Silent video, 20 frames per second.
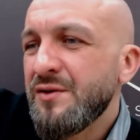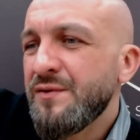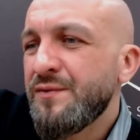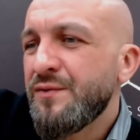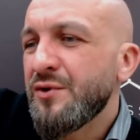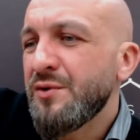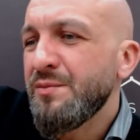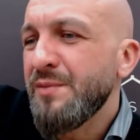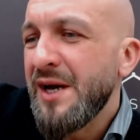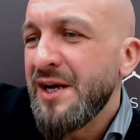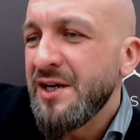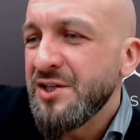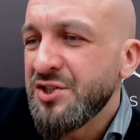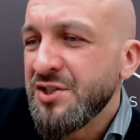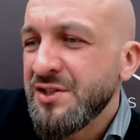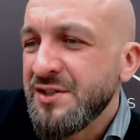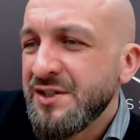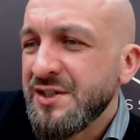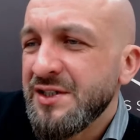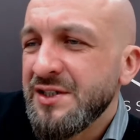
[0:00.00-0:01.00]
for
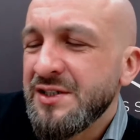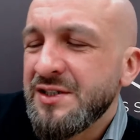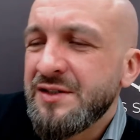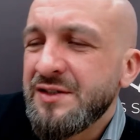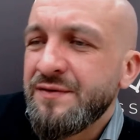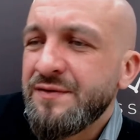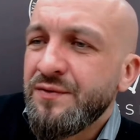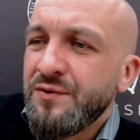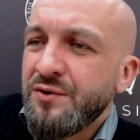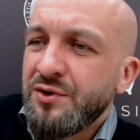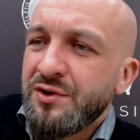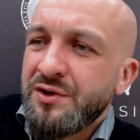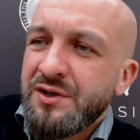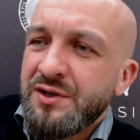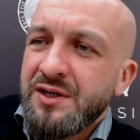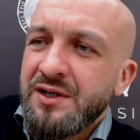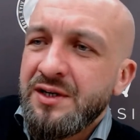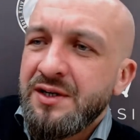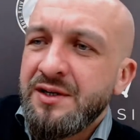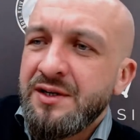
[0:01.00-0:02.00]
managing this,
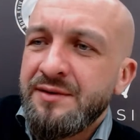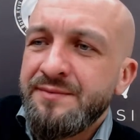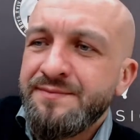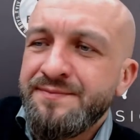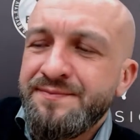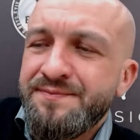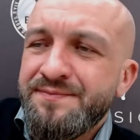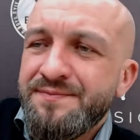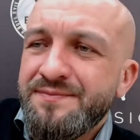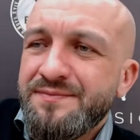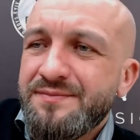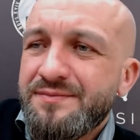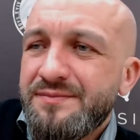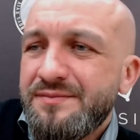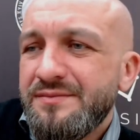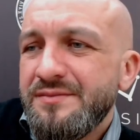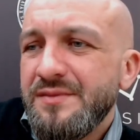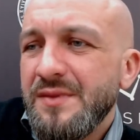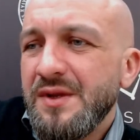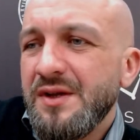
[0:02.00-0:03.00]
for
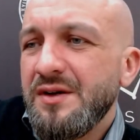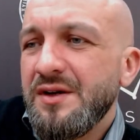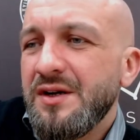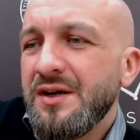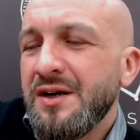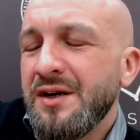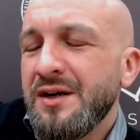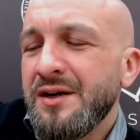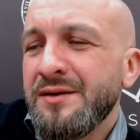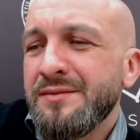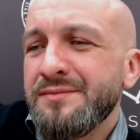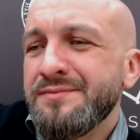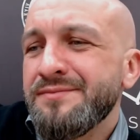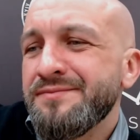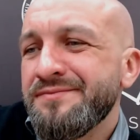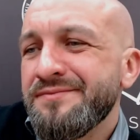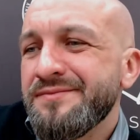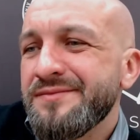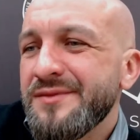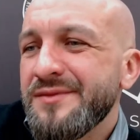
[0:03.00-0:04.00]
um,
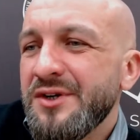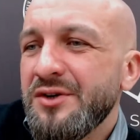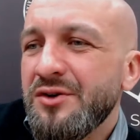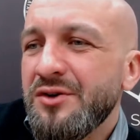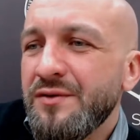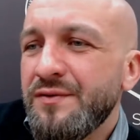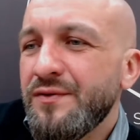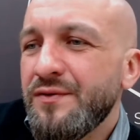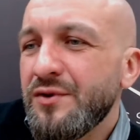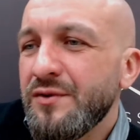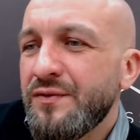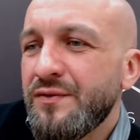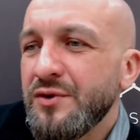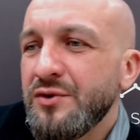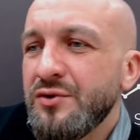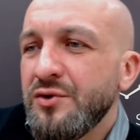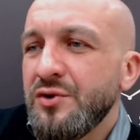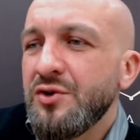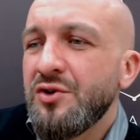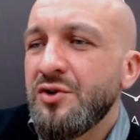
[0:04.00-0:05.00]
for
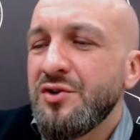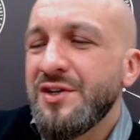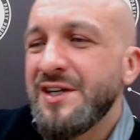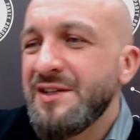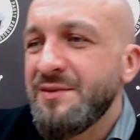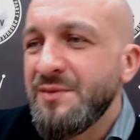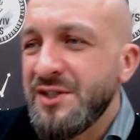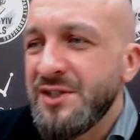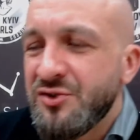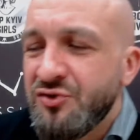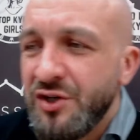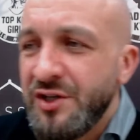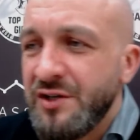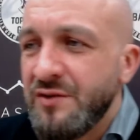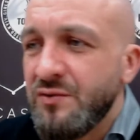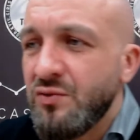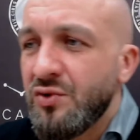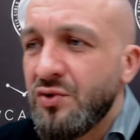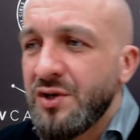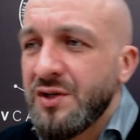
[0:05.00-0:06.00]
doing all the
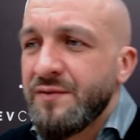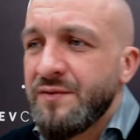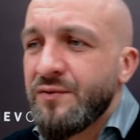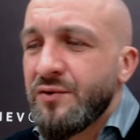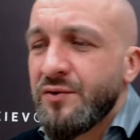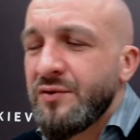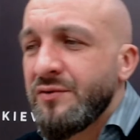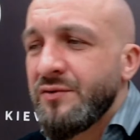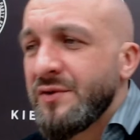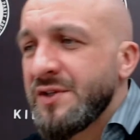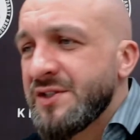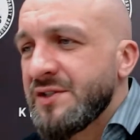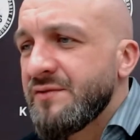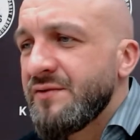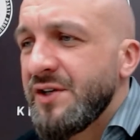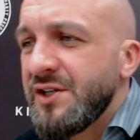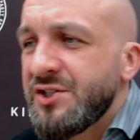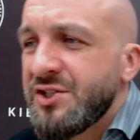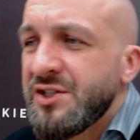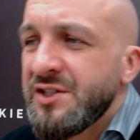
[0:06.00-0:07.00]
administrative work, for
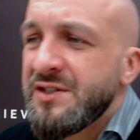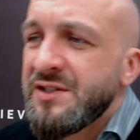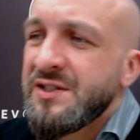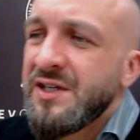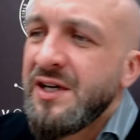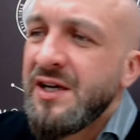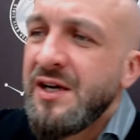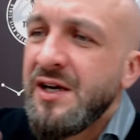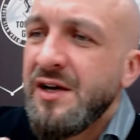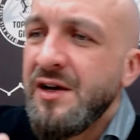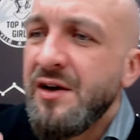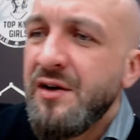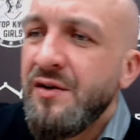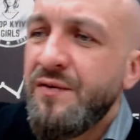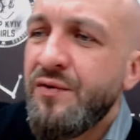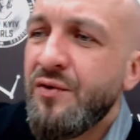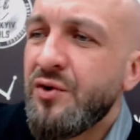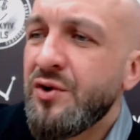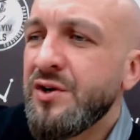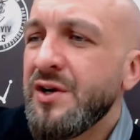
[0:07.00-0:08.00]
reservations,
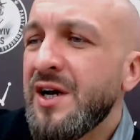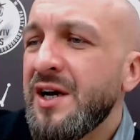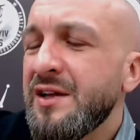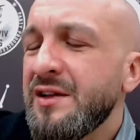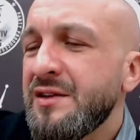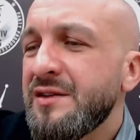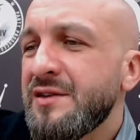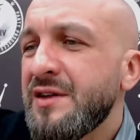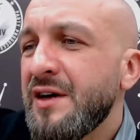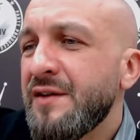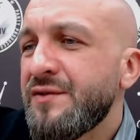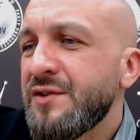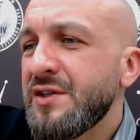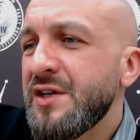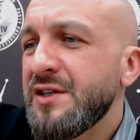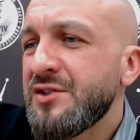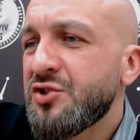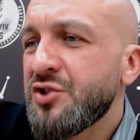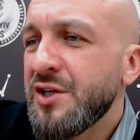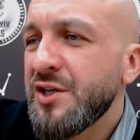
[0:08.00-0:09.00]
for after
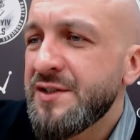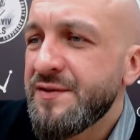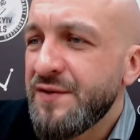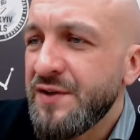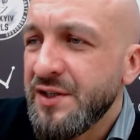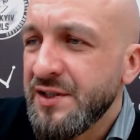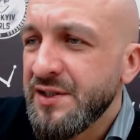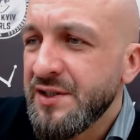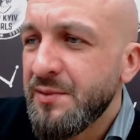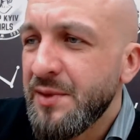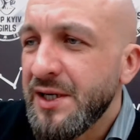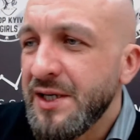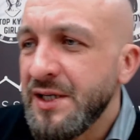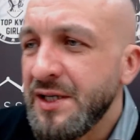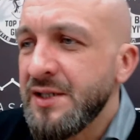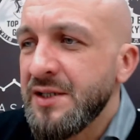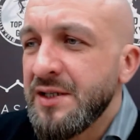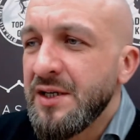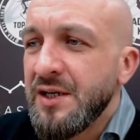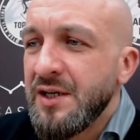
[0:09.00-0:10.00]
that transferring the
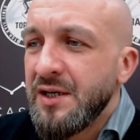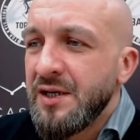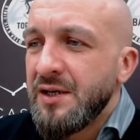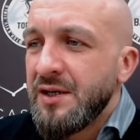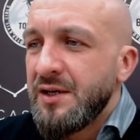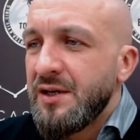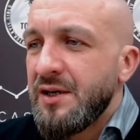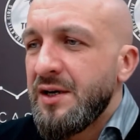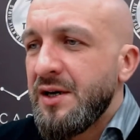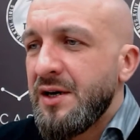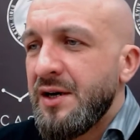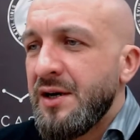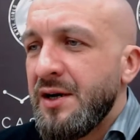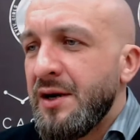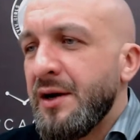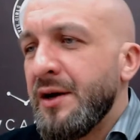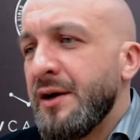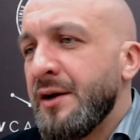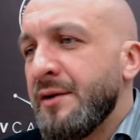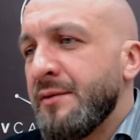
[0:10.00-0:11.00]
money,
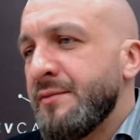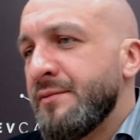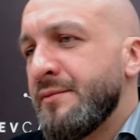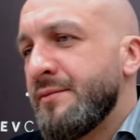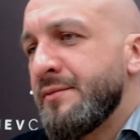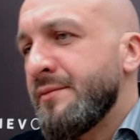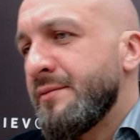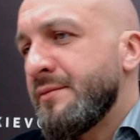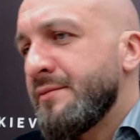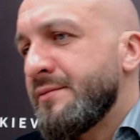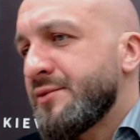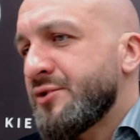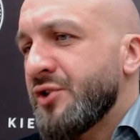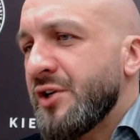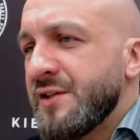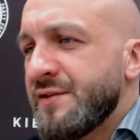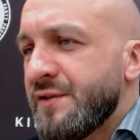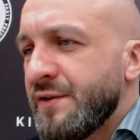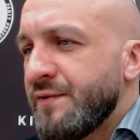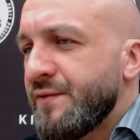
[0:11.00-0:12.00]
um,
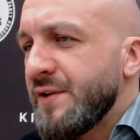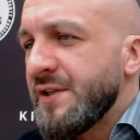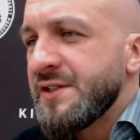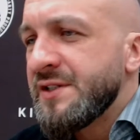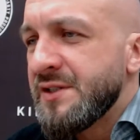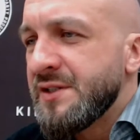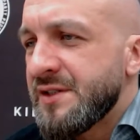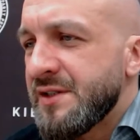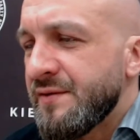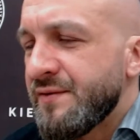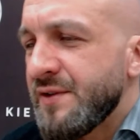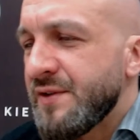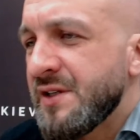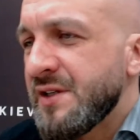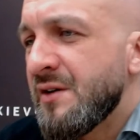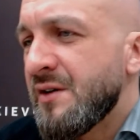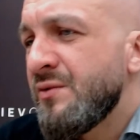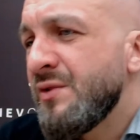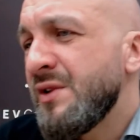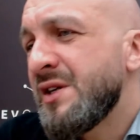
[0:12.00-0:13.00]
transfer fees and stuff like
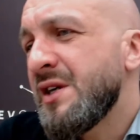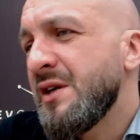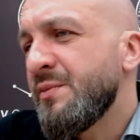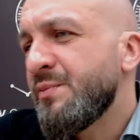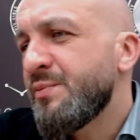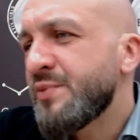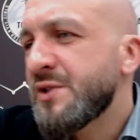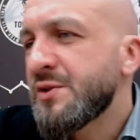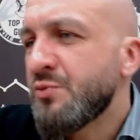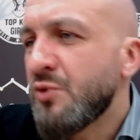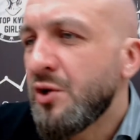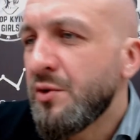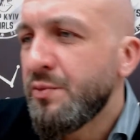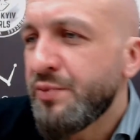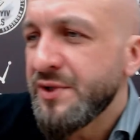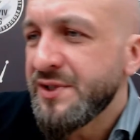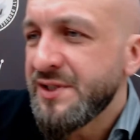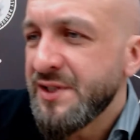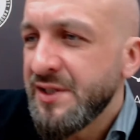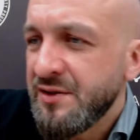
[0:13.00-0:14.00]
that. We keep small
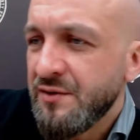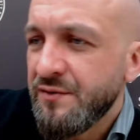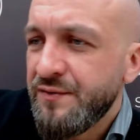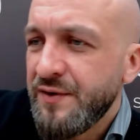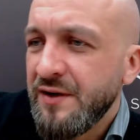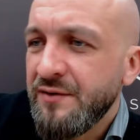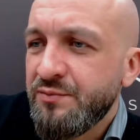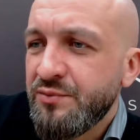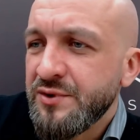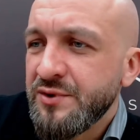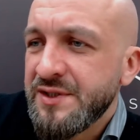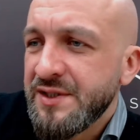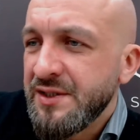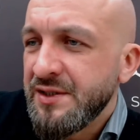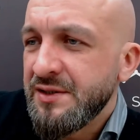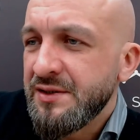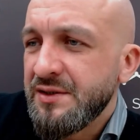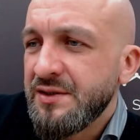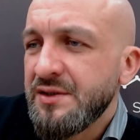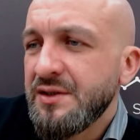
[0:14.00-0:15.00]
percent of
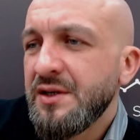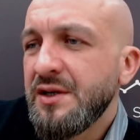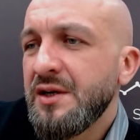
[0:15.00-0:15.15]
5%